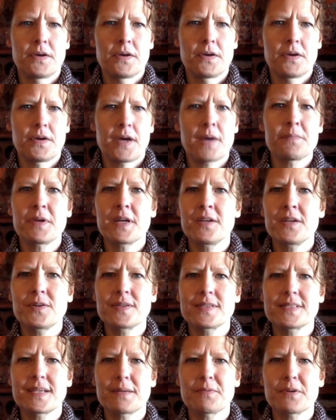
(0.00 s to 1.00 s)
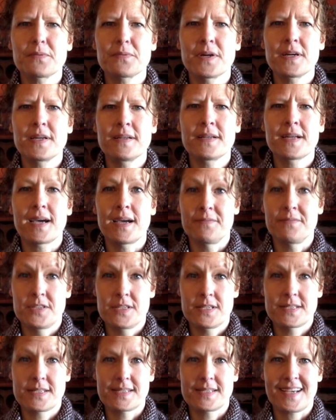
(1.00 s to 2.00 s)
I'm going to do a separate one, I've
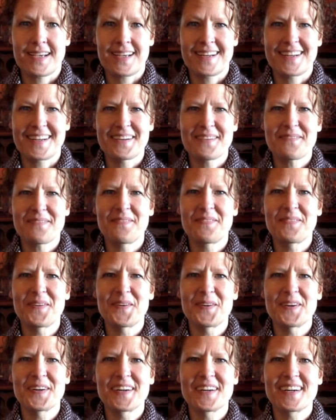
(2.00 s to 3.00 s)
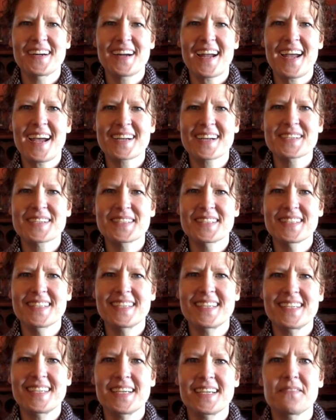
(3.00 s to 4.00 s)
just decided, for
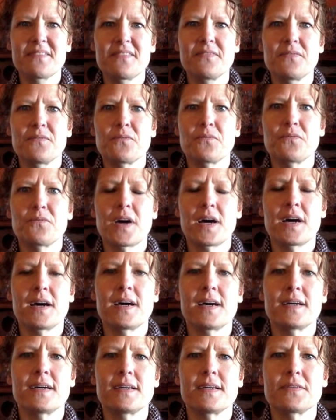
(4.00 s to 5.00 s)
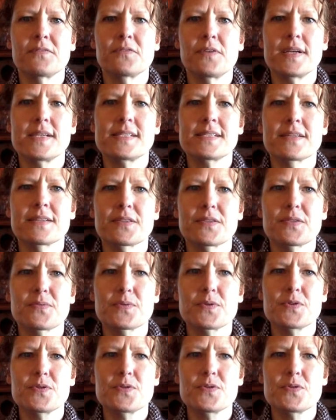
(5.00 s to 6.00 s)
actually racing
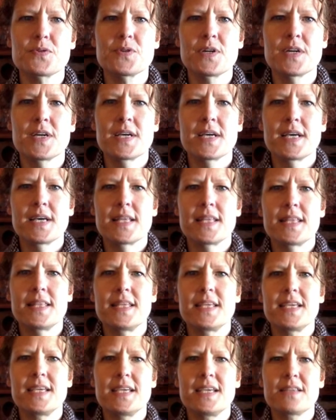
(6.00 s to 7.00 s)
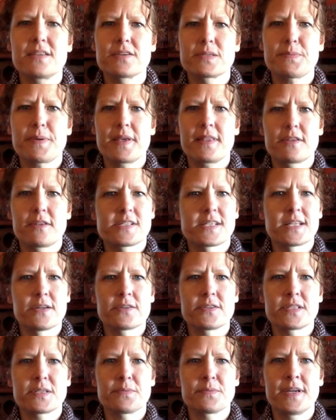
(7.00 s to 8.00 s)
through the Ethos, Pathos,
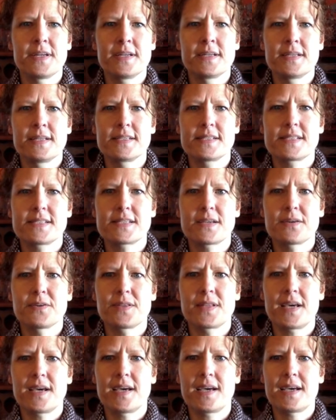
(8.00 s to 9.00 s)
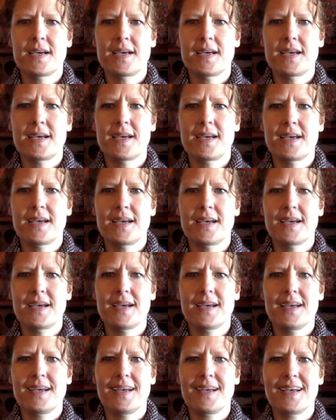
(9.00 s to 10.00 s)
Logos one, so
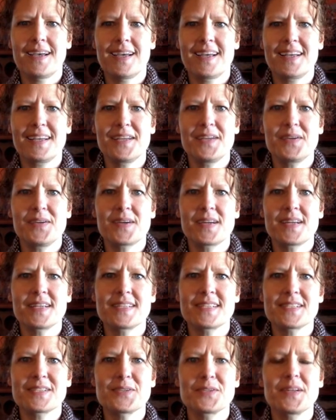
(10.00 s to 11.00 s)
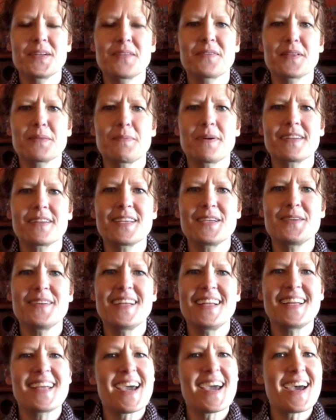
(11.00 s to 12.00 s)
that you can just tune in for the part that you
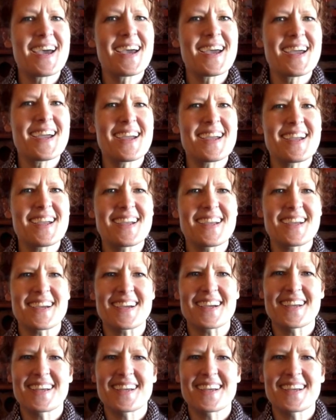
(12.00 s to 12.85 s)
need. Yay!